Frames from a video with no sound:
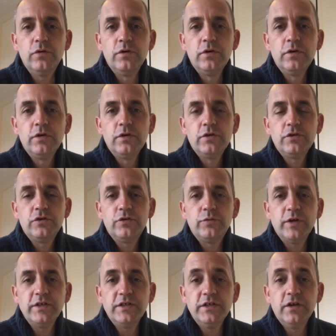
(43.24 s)
to
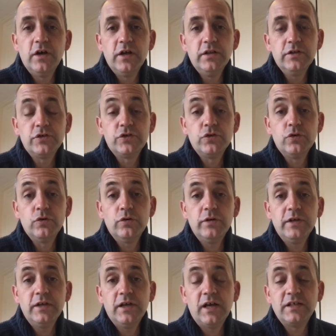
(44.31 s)
29, the
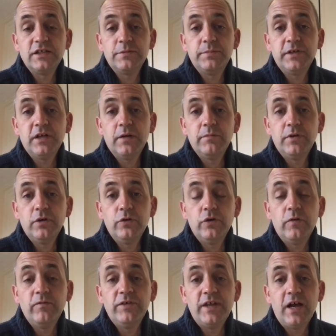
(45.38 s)
story, as it's become known,
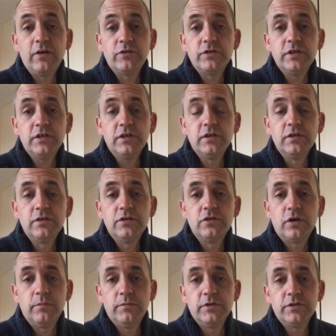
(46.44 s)
of Doubting
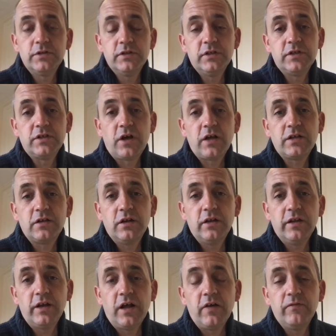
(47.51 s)
Thomas. And the title
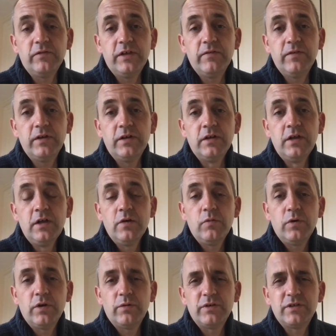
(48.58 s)
that I've given,
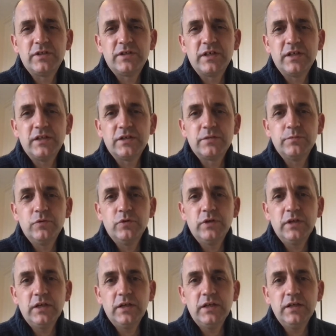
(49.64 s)
what I want to say this
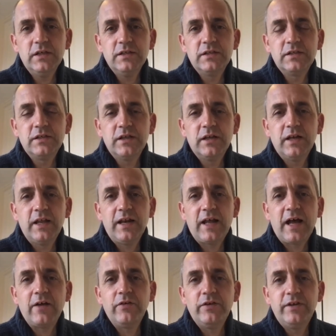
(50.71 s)
morning, is that let
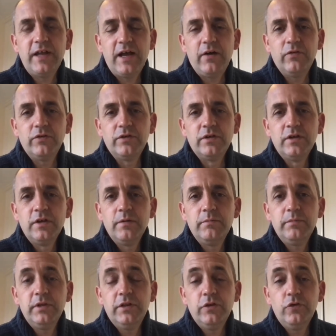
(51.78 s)
our doubt
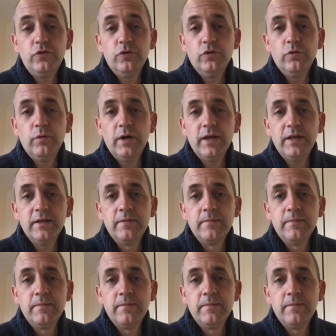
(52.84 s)
be the doorway